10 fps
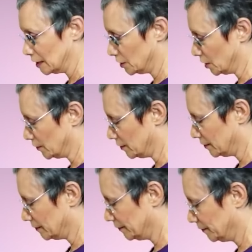each other
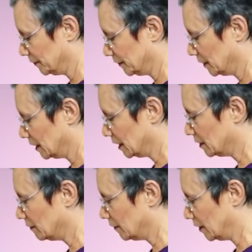at
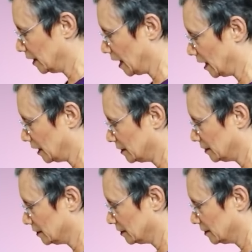the very
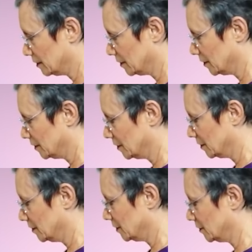end.
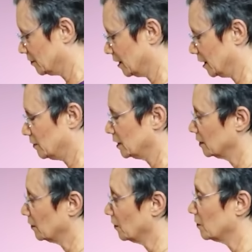So they are in
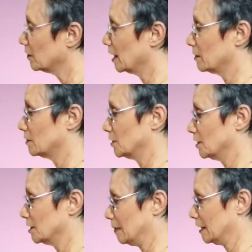their own energy
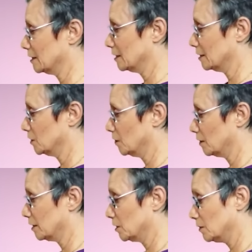space and you
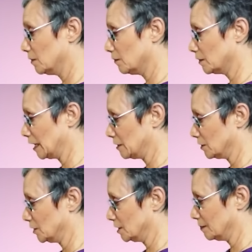are in your own
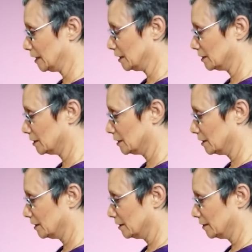energy space,
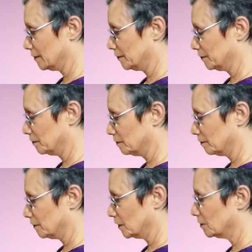
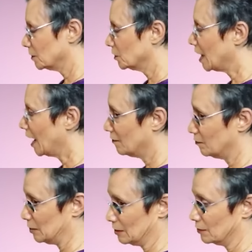which you
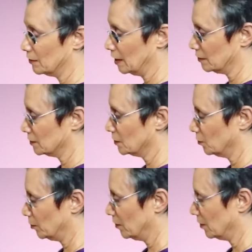have been throughout this
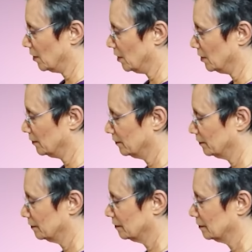whole protocol.
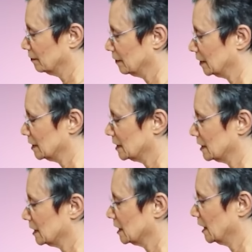But this
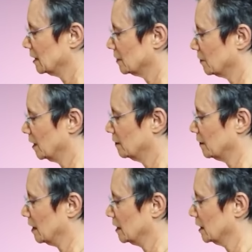is a nice way
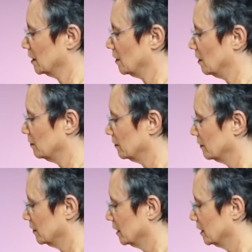of cutting it off.